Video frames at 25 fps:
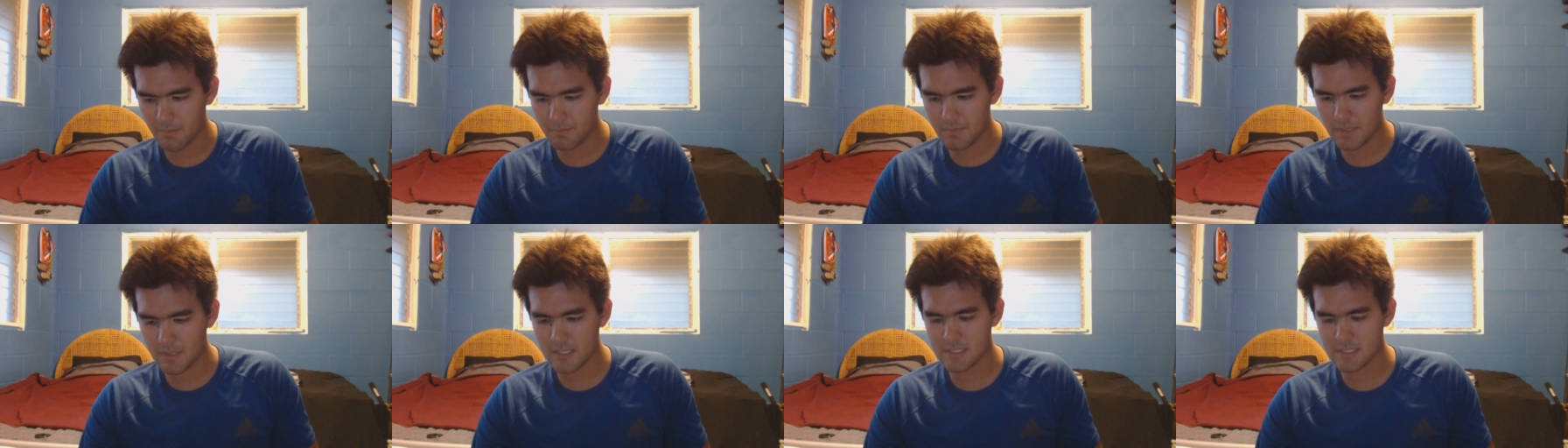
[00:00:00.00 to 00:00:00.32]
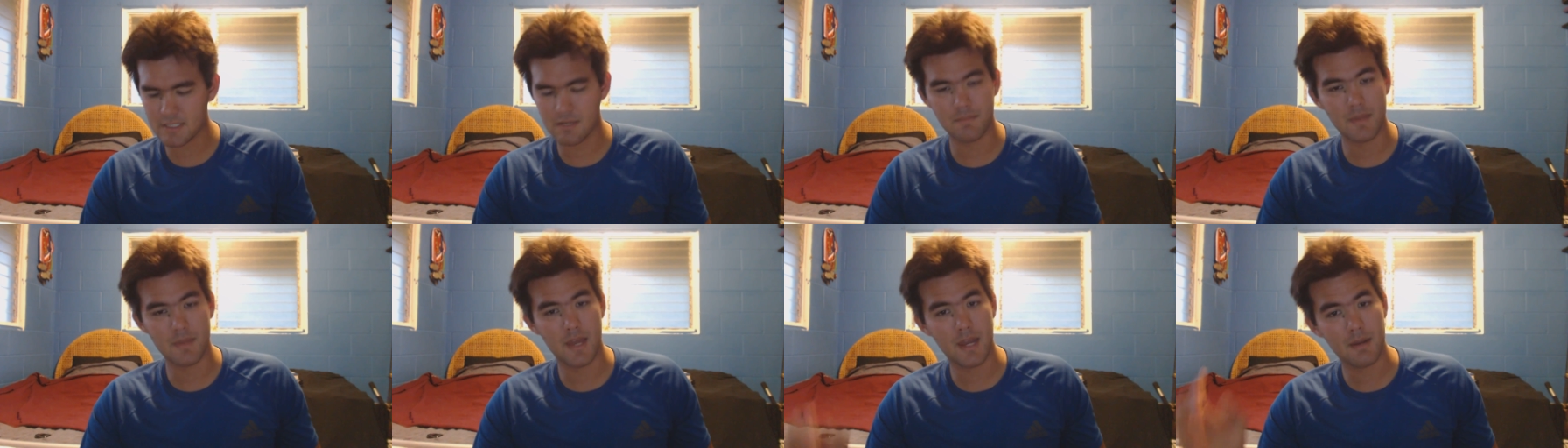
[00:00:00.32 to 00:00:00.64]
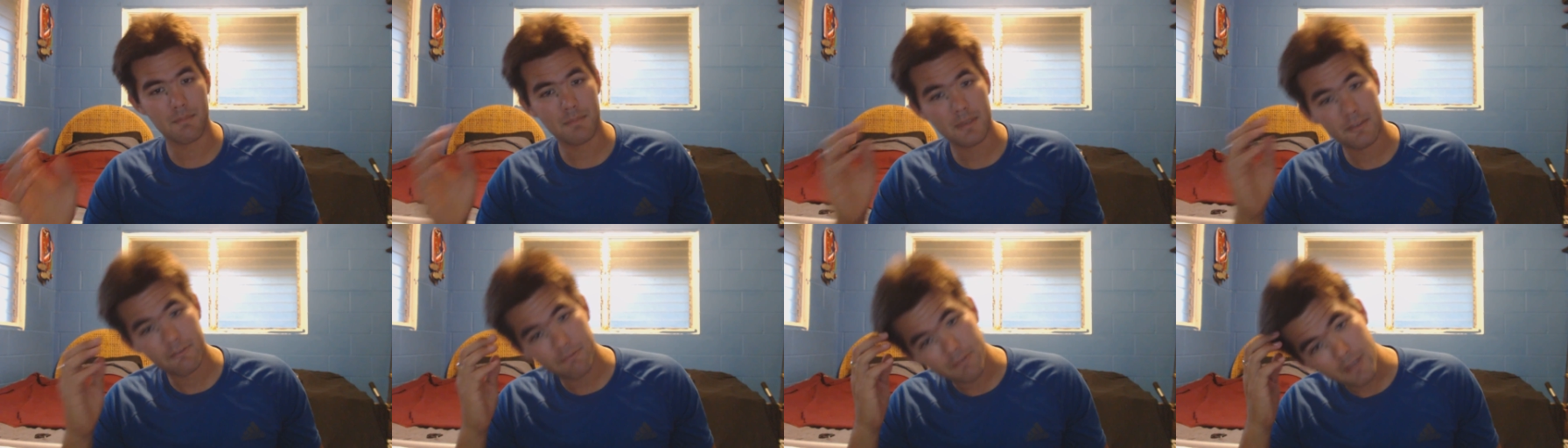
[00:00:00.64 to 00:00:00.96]
because I'm not
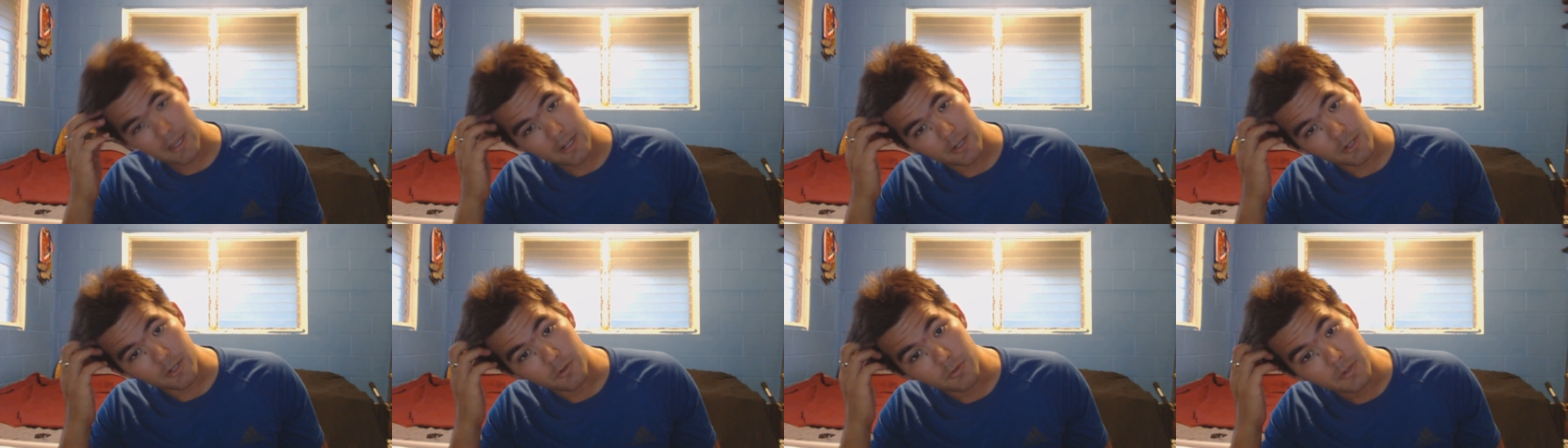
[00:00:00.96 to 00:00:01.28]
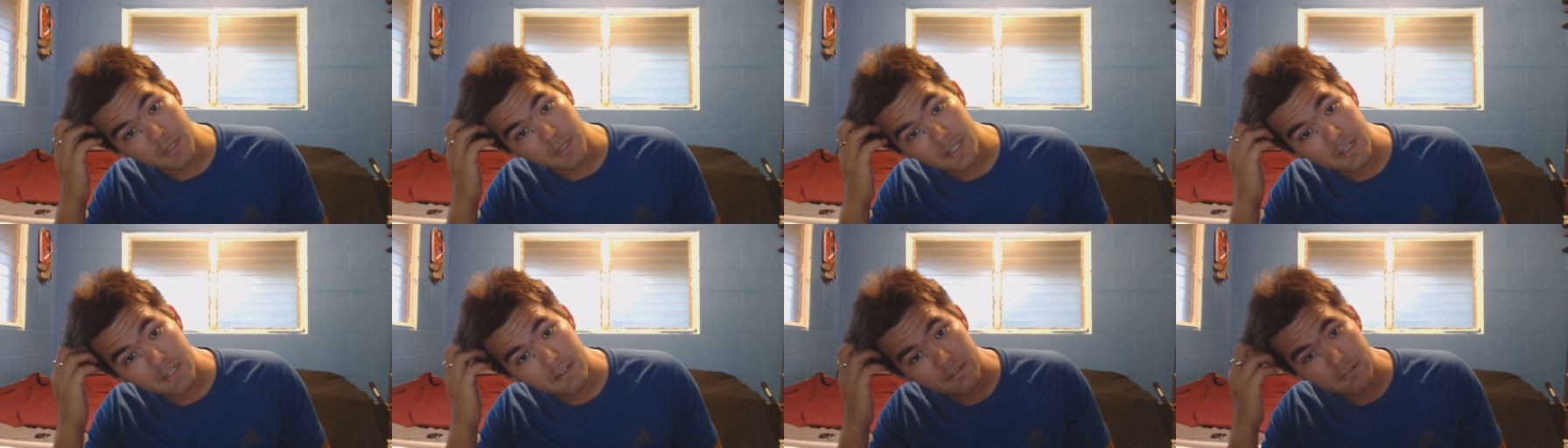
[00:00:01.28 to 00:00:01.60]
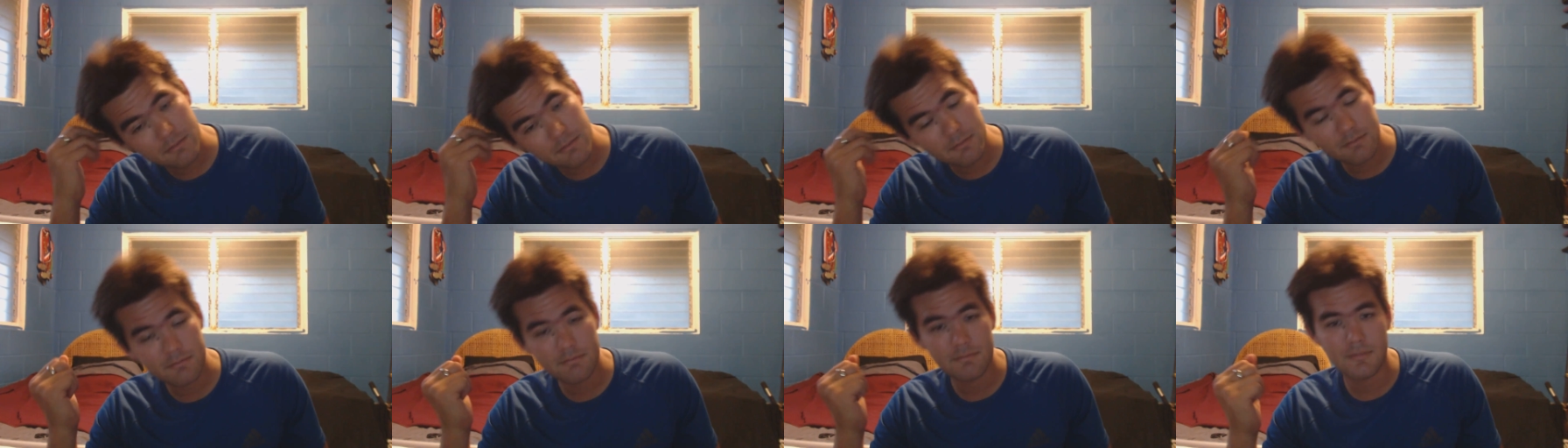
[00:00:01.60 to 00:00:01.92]
a big fan of
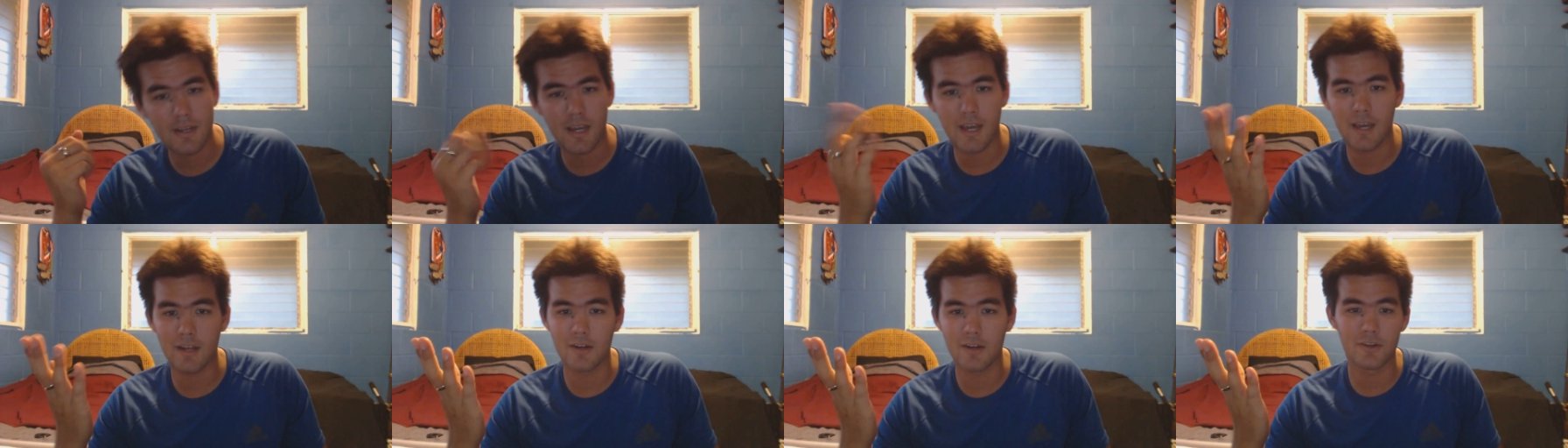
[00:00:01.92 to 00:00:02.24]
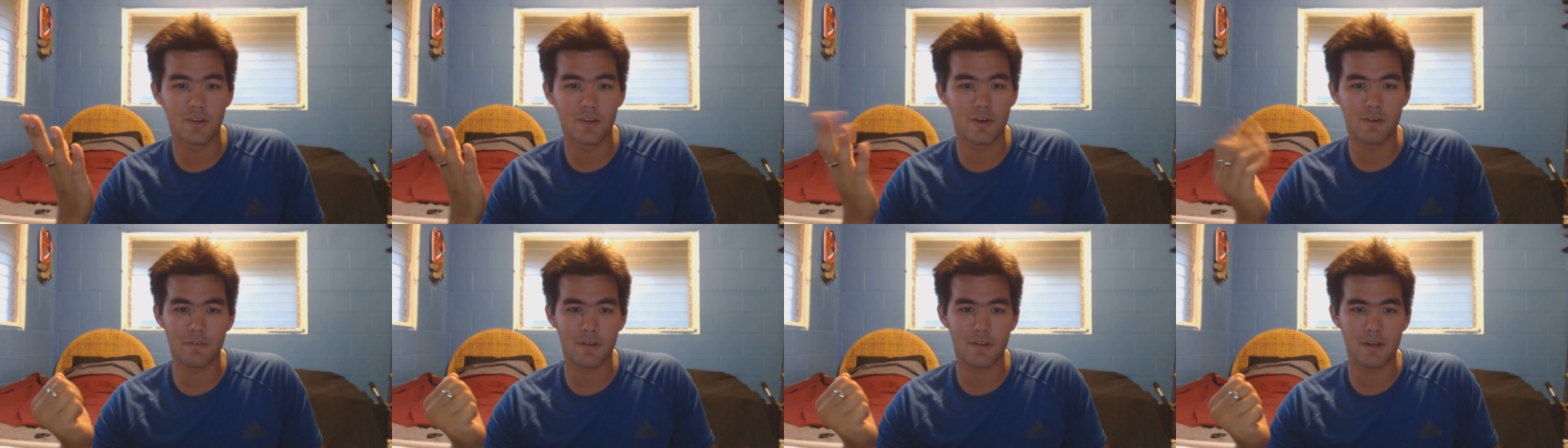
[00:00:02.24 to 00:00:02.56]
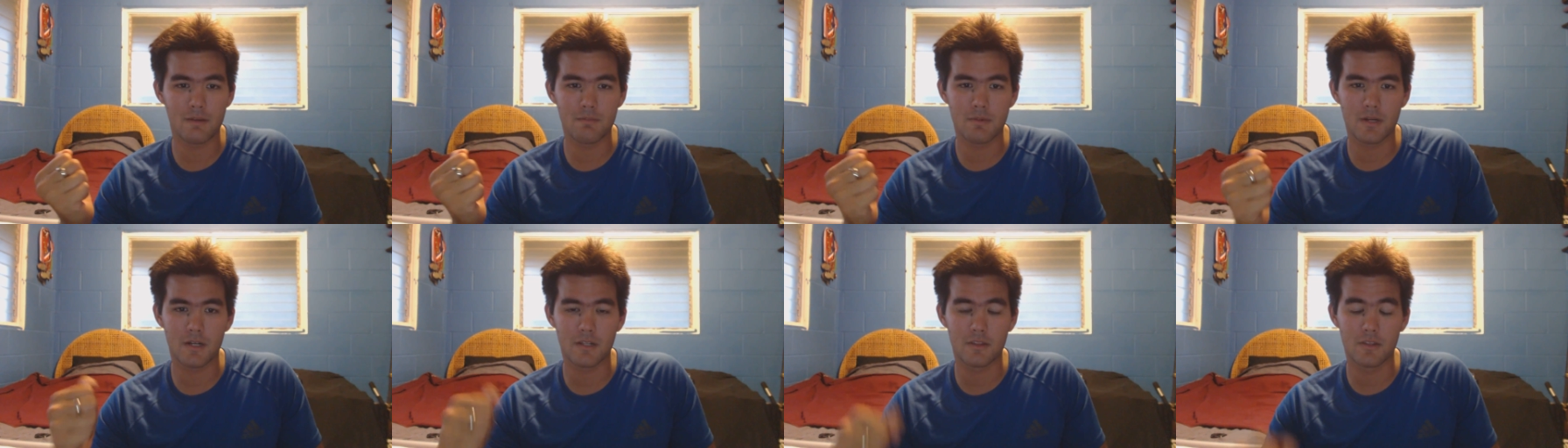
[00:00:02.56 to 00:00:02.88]
green, I don't know if
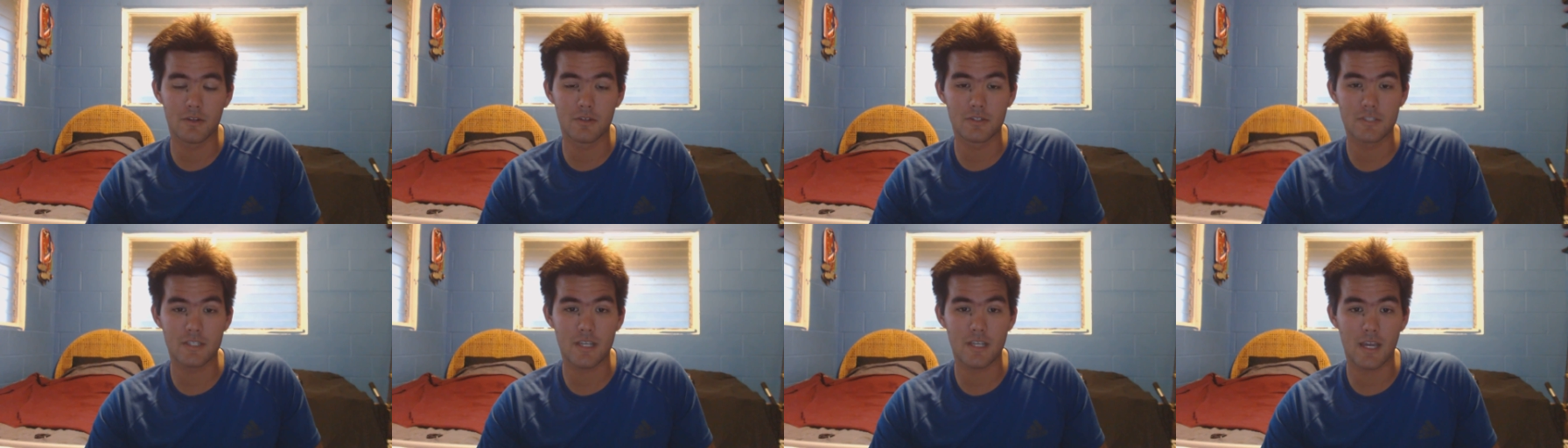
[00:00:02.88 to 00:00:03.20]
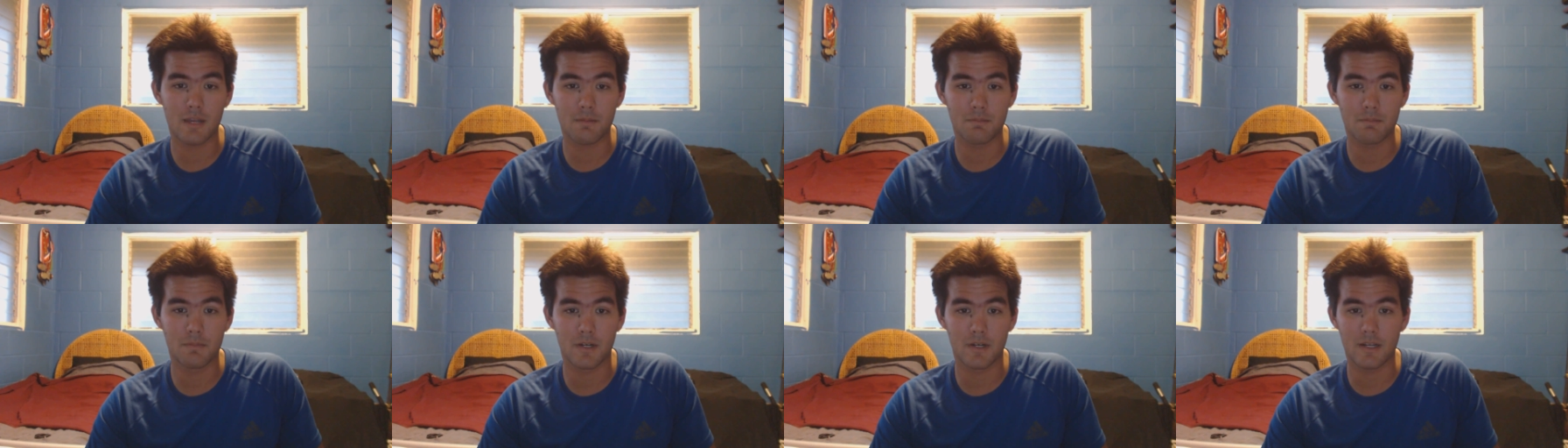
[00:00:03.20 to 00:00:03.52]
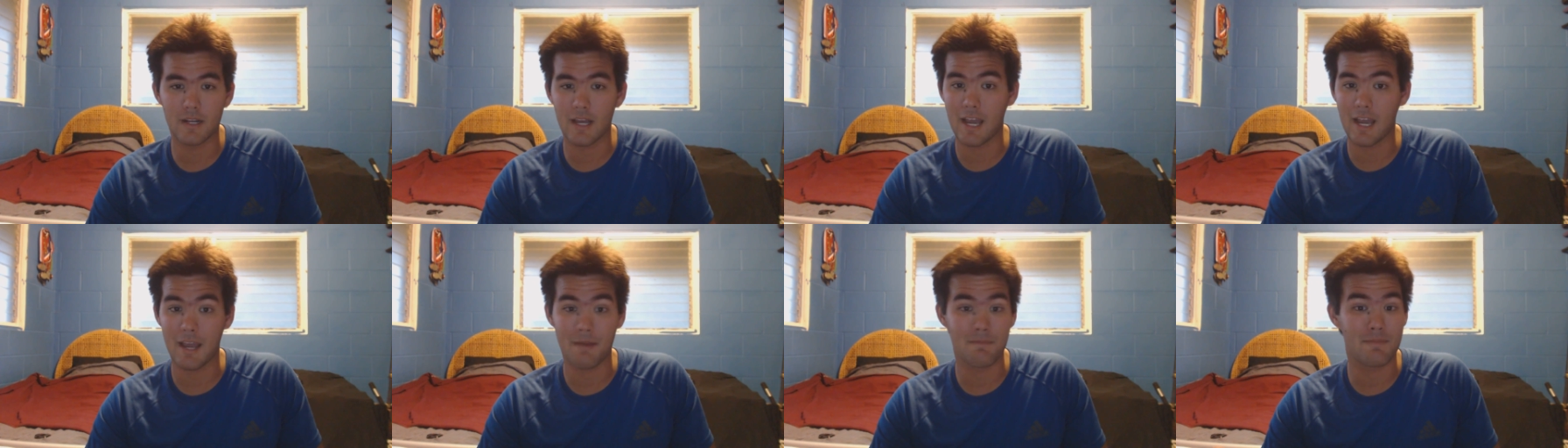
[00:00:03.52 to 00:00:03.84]
anybody knows that,
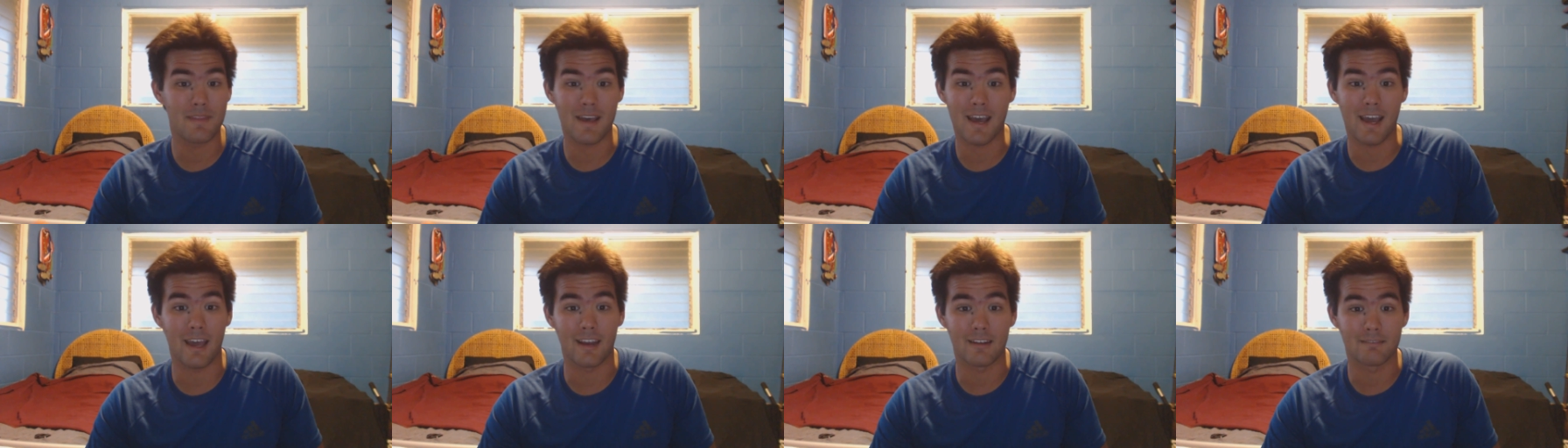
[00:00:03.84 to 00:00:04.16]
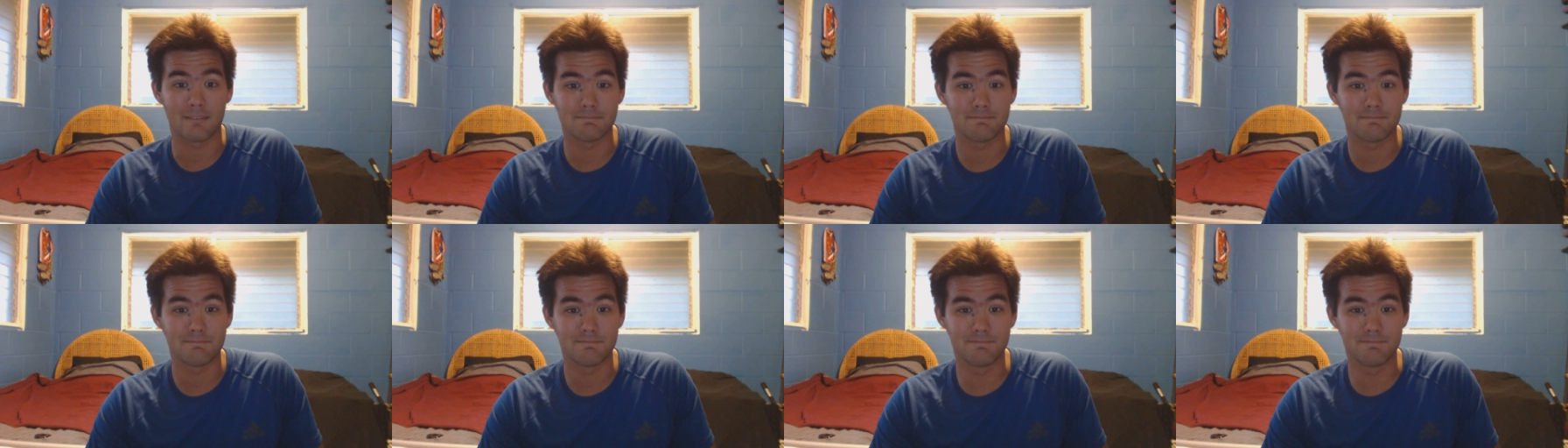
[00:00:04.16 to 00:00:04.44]
but I'm not.